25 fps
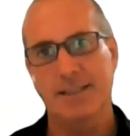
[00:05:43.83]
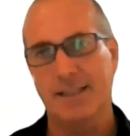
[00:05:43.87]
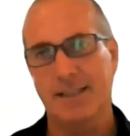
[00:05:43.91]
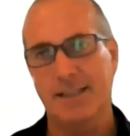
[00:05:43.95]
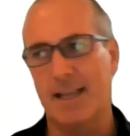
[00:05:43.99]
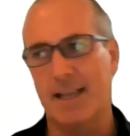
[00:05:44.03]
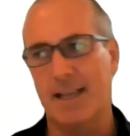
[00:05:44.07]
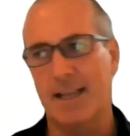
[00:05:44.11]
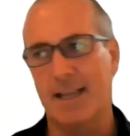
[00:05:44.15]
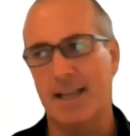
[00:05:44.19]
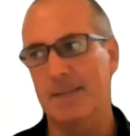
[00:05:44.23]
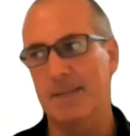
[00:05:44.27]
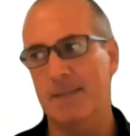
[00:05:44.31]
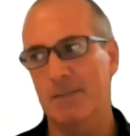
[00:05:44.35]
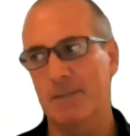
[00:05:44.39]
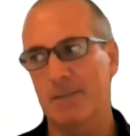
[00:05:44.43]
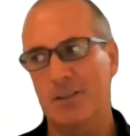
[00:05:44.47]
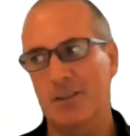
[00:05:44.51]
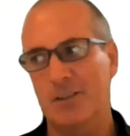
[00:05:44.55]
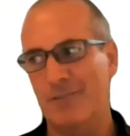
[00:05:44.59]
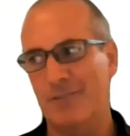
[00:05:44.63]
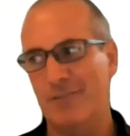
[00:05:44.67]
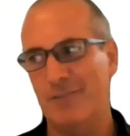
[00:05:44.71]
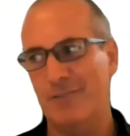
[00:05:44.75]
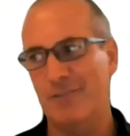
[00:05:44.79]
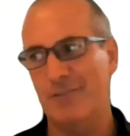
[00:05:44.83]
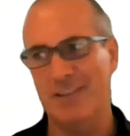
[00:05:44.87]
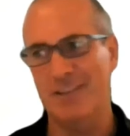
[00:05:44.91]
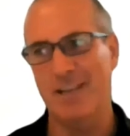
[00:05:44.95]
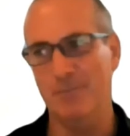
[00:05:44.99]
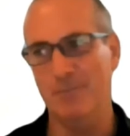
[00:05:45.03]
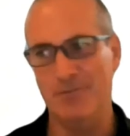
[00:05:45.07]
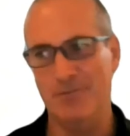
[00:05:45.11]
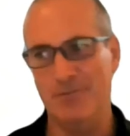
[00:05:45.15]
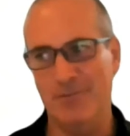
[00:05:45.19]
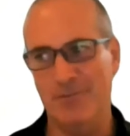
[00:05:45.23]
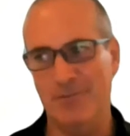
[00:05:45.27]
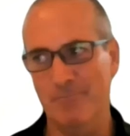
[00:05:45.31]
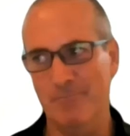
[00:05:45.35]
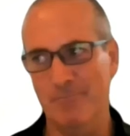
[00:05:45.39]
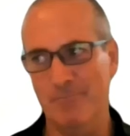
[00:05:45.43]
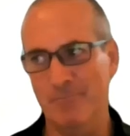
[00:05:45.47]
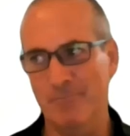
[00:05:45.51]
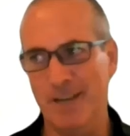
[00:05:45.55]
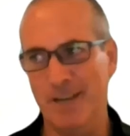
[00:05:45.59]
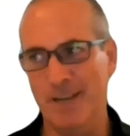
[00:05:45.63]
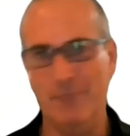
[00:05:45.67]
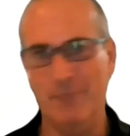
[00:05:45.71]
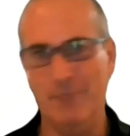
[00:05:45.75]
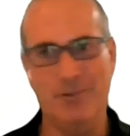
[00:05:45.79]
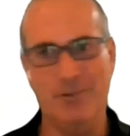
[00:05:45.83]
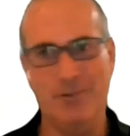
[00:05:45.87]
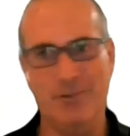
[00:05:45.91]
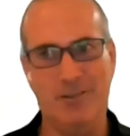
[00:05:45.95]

A lot of it comes from networks.